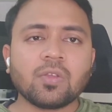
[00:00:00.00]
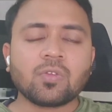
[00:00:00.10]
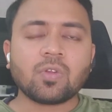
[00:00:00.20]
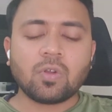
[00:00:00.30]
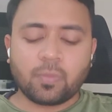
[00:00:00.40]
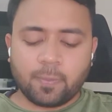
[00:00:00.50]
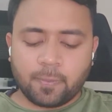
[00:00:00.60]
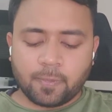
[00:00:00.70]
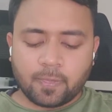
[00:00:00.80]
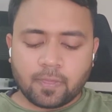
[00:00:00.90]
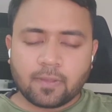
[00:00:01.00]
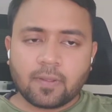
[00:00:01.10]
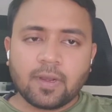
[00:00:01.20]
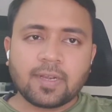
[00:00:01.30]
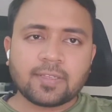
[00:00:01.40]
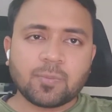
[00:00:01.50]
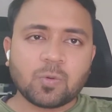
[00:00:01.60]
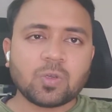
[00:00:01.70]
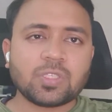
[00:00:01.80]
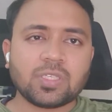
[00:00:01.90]
So let's
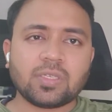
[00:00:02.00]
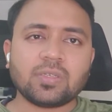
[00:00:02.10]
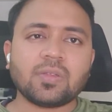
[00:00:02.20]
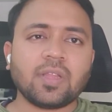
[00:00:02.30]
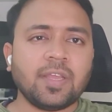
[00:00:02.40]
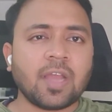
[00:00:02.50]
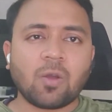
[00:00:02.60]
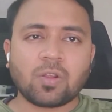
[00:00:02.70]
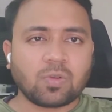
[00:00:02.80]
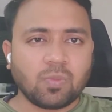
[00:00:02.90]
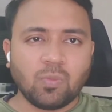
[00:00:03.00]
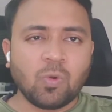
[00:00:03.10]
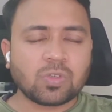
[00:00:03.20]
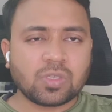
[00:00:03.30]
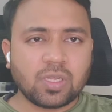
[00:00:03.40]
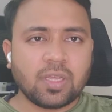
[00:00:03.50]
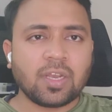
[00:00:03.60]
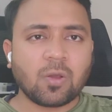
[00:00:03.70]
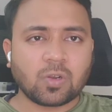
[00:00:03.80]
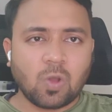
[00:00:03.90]
suppose in our
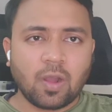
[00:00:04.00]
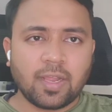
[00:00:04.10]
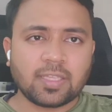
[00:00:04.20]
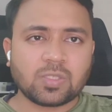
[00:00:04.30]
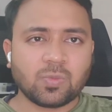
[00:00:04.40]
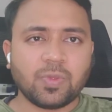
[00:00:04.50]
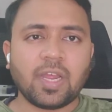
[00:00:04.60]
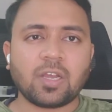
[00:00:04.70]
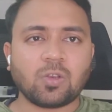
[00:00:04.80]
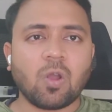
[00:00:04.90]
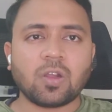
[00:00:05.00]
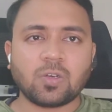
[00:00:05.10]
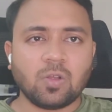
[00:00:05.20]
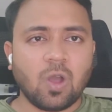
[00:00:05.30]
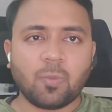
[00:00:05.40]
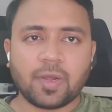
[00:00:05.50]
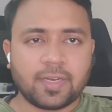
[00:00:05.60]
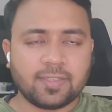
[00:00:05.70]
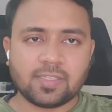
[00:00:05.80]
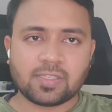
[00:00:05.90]
college we are taught
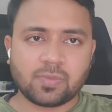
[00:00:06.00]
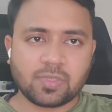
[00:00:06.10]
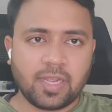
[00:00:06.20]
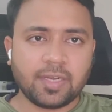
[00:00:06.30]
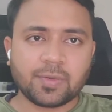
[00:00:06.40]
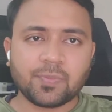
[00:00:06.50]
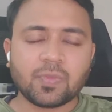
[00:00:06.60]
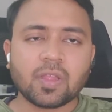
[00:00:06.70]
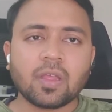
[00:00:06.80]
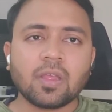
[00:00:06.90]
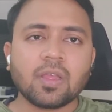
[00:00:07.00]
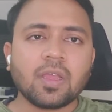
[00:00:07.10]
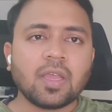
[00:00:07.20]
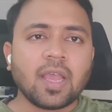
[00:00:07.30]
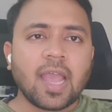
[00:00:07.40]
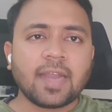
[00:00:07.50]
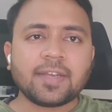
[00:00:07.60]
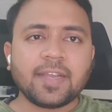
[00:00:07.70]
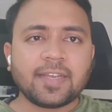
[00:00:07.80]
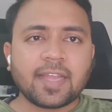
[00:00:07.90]
operating systems, right? And the
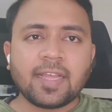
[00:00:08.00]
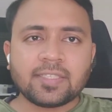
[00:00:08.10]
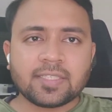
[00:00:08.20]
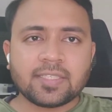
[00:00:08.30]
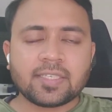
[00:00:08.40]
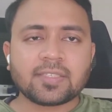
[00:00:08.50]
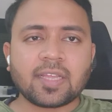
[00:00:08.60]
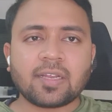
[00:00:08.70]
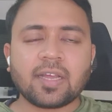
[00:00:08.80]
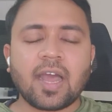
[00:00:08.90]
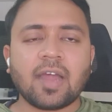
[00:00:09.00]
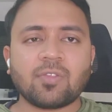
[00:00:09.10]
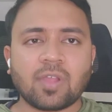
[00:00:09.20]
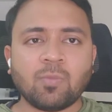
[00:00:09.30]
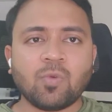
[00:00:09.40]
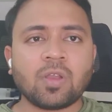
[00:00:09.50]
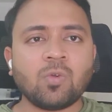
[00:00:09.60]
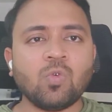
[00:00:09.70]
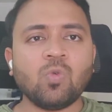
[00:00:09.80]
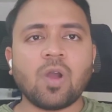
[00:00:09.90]
data engineers are someone
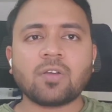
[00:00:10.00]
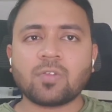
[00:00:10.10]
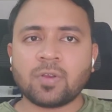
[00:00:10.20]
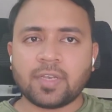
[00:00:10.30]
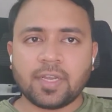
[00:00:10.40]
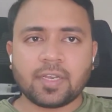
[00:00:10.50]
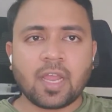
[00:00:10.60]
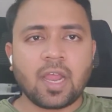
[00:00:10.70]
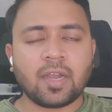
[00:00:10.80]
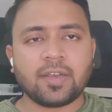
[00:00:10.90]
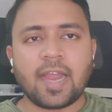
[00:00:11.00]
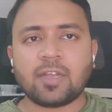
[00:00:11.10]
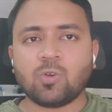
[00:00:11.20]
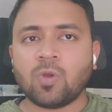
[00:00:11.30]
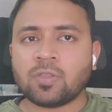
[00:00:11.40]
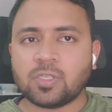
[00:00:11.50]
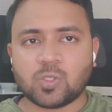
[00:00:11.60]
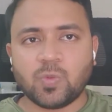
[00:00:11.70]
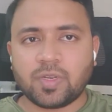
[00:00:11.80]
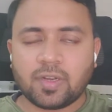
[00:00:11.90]
who works on data and that too on
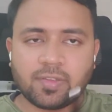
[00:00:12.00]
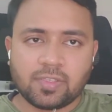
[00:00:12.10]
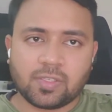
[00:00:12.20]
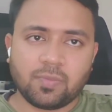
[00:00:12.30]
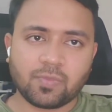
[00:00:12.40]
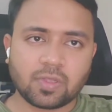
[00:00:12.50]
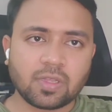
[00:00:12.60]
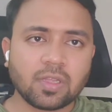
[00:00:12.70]
distributed systems.